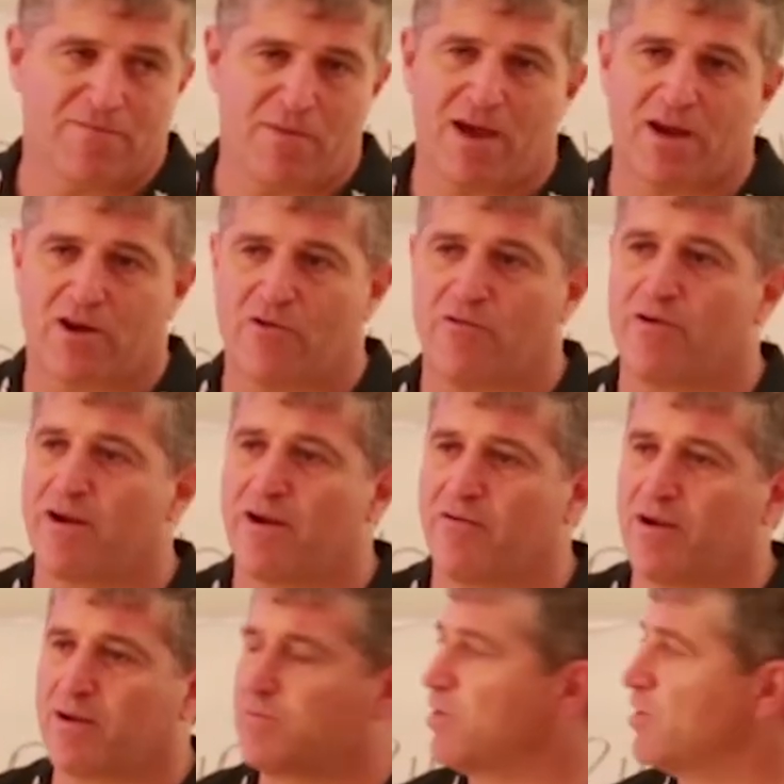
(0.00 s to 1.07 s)
They've made a career at
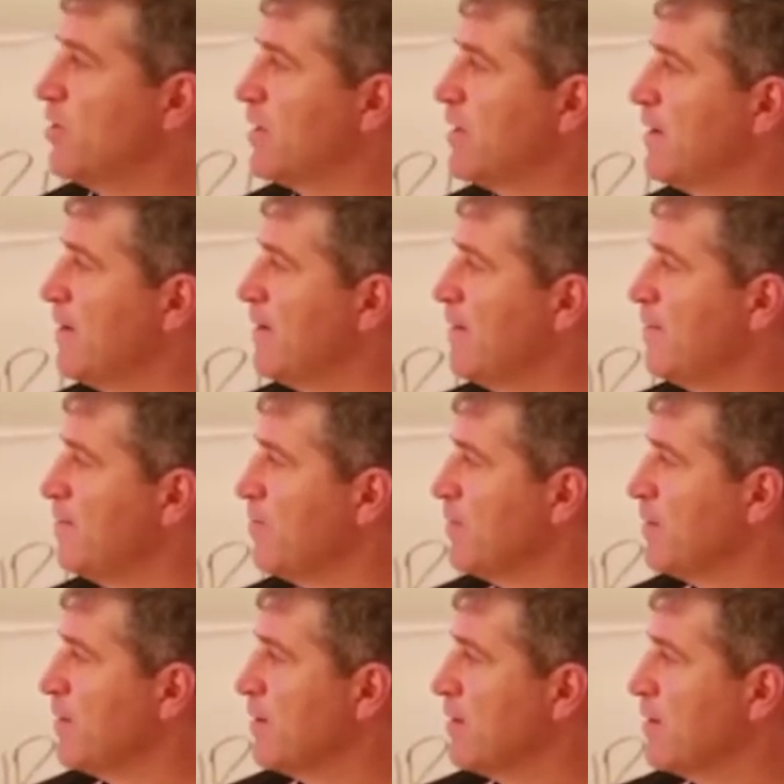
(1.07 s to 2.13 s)
rugby league.
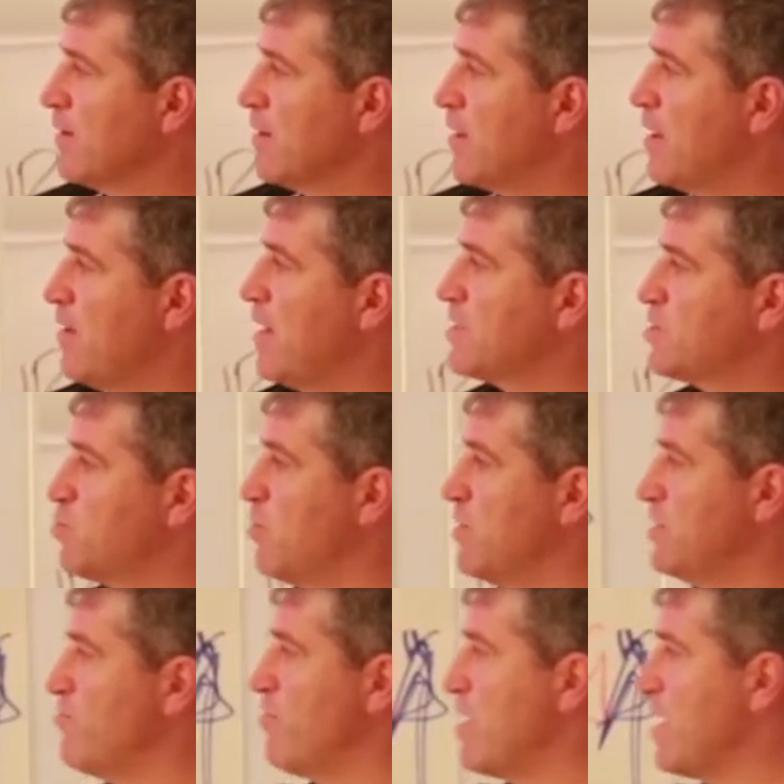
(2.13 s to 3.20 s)
And that's
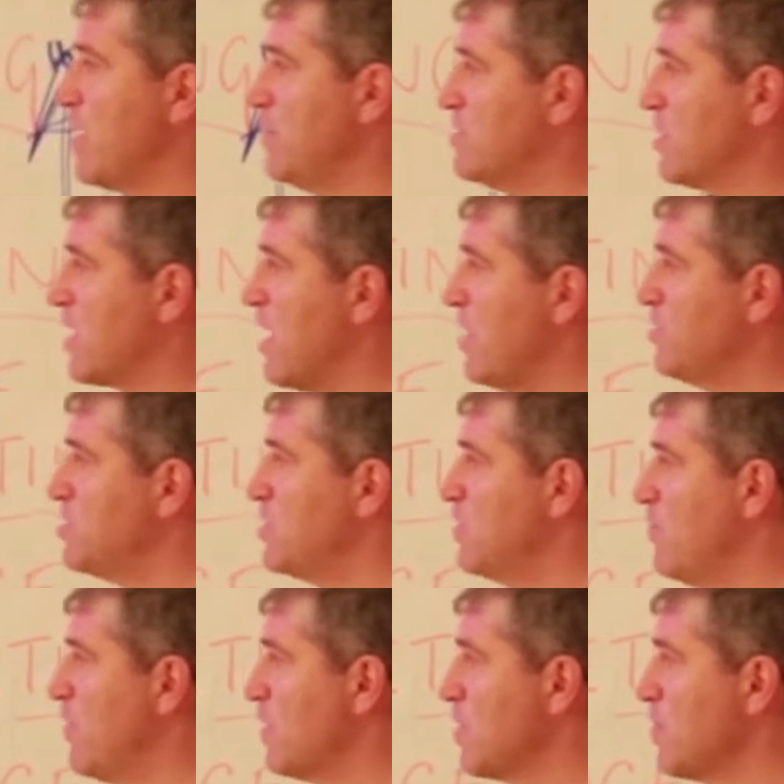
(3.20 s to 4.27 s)
what he's ran out. He's a coach
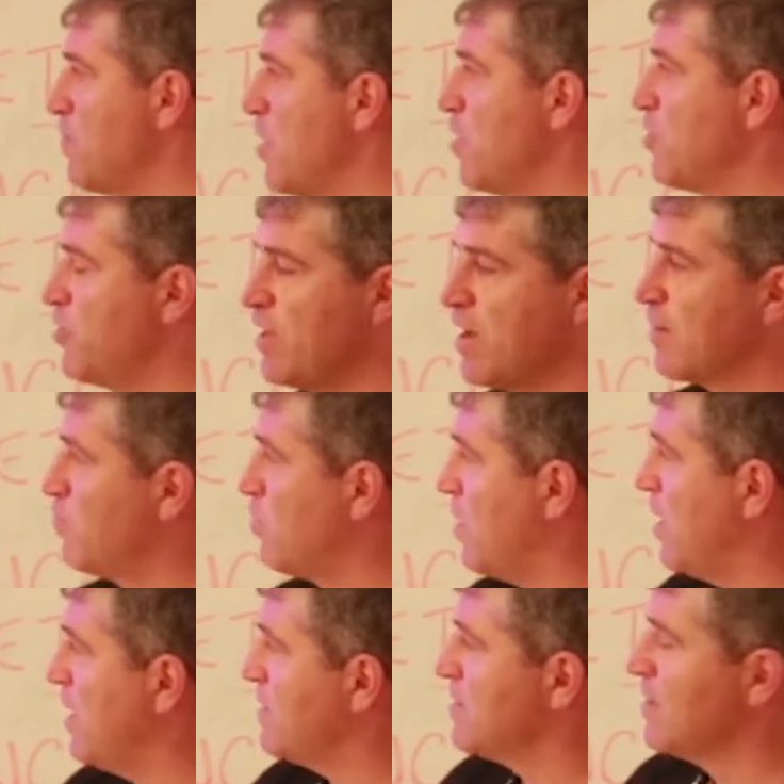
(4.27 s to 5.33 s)
developing both young
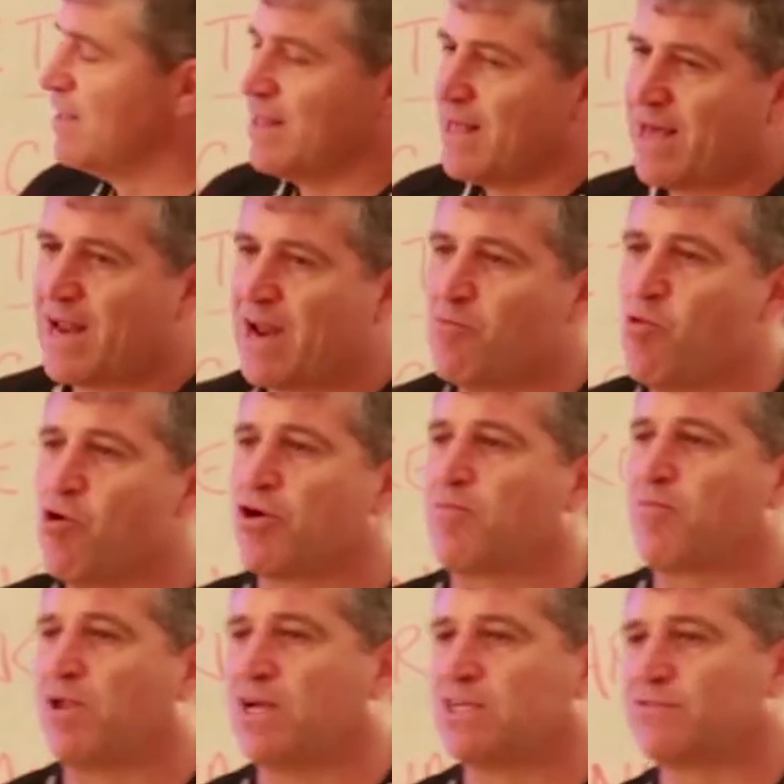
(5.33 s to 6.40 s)
players and
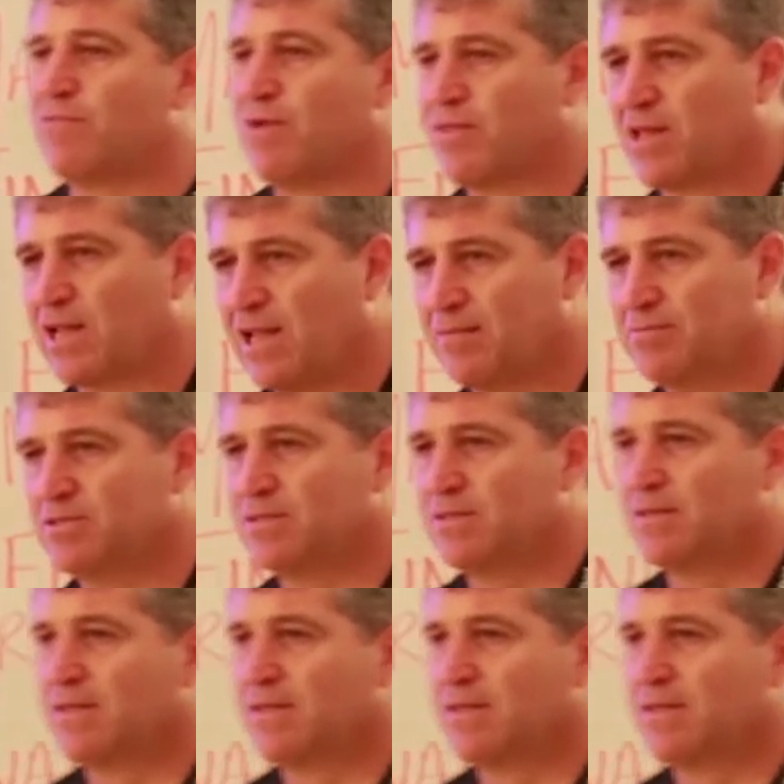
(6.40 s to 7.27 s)
unwanted players from other clubs.